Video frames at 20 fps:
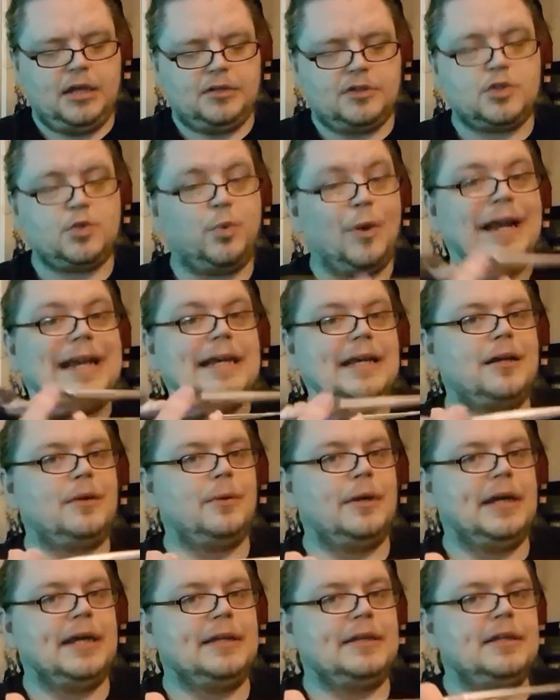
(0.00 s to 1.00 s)
20
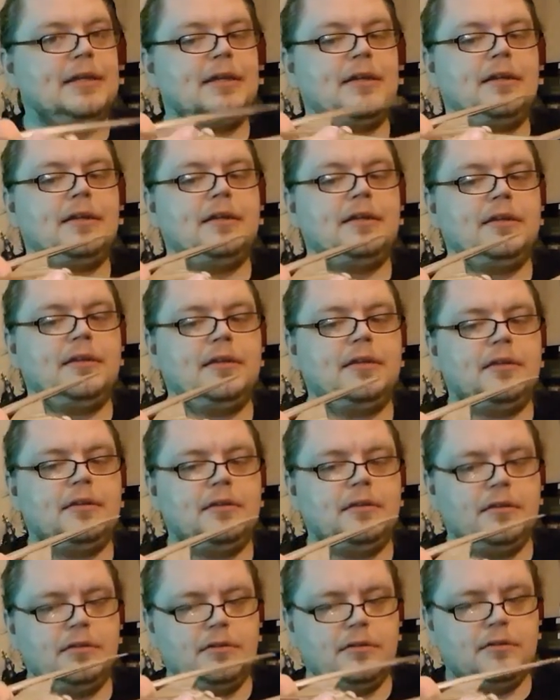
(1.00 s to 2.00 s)
quid,
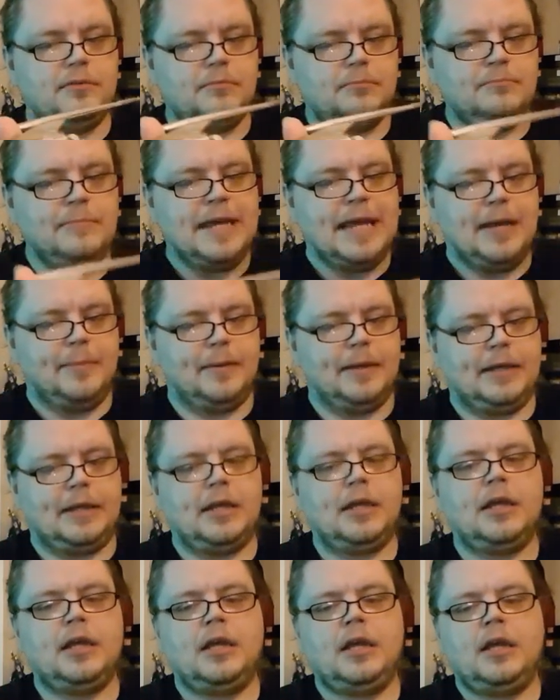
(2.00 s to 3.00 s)
maybe,
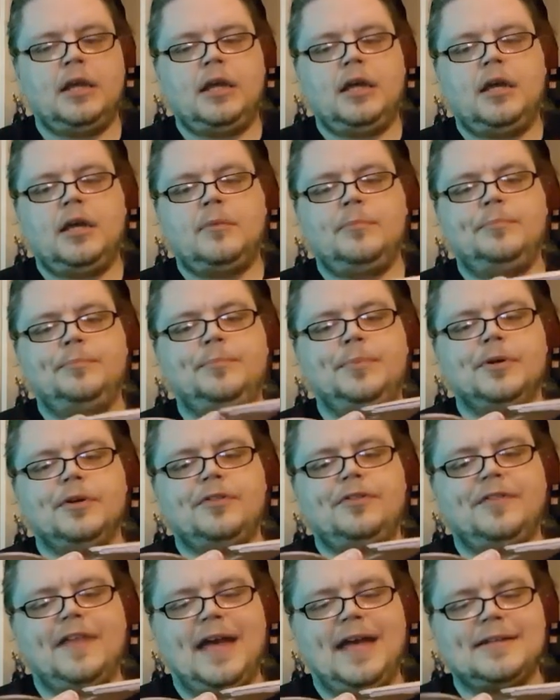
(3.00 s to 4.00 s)
but
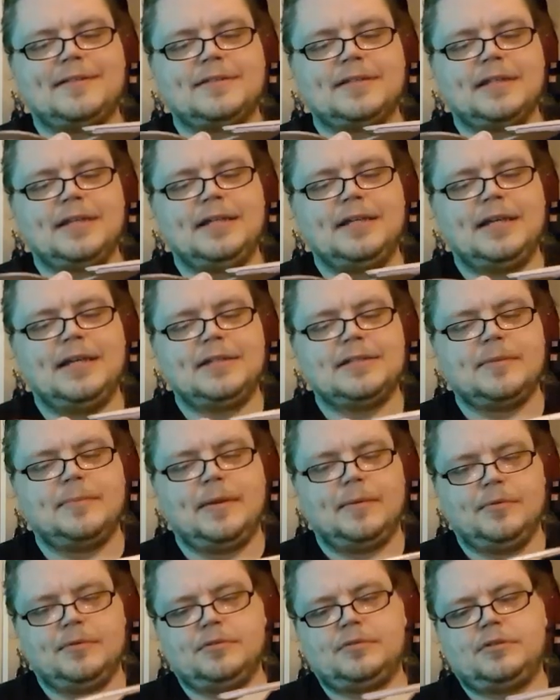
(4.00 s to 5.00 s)
30 is a
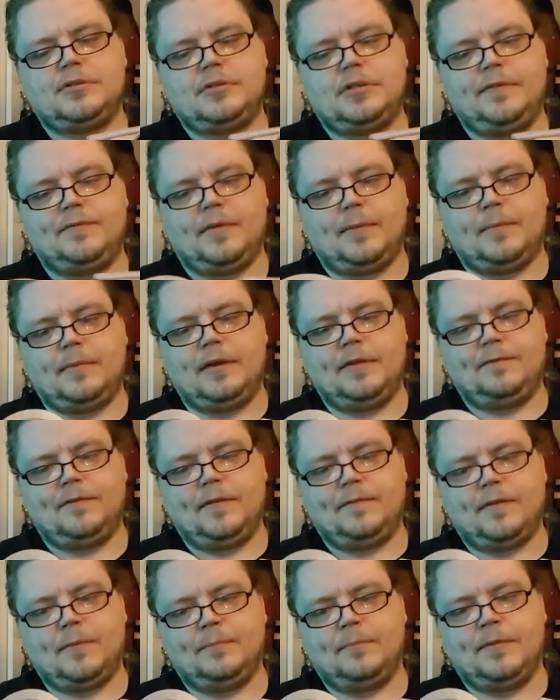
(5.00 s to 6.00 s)
bit much. If
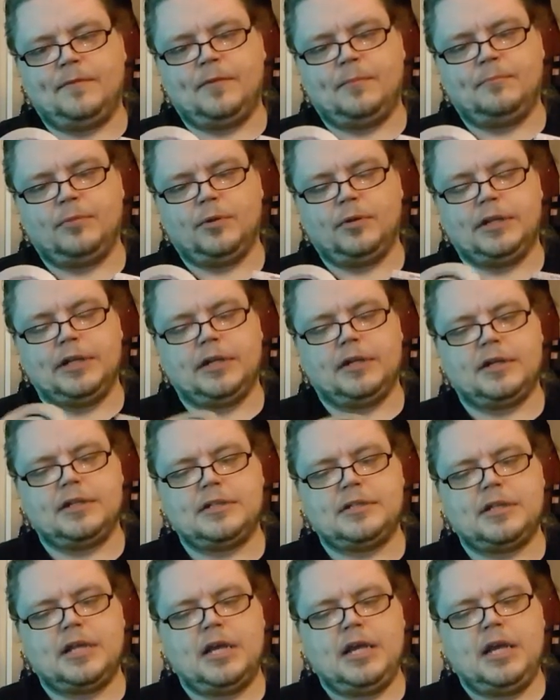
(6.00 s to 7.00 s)
I'm brutally
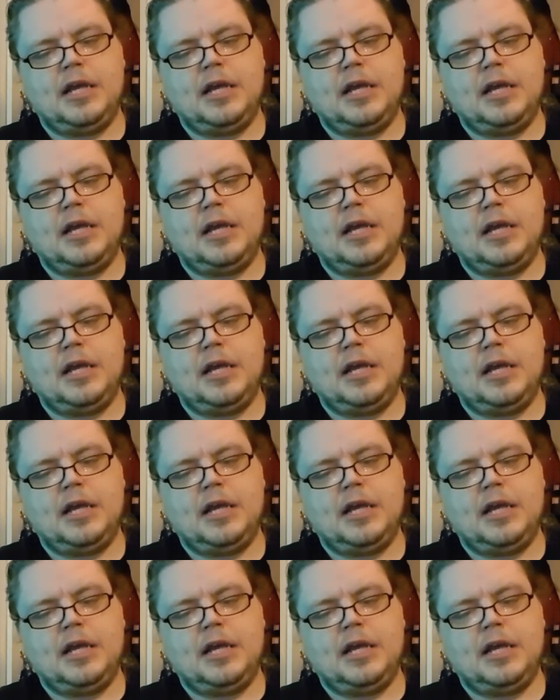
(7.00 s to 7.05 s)
honest,